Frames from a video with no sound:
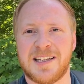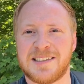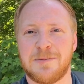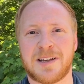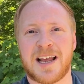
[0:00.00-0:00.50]

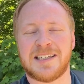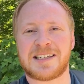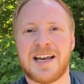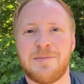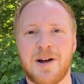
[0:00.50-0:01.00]
some of the
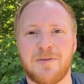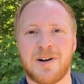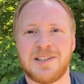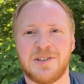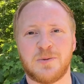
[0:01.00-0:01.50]
Cascade Mountain
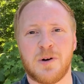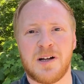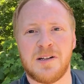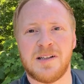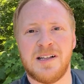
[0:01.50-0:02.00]
Range as well.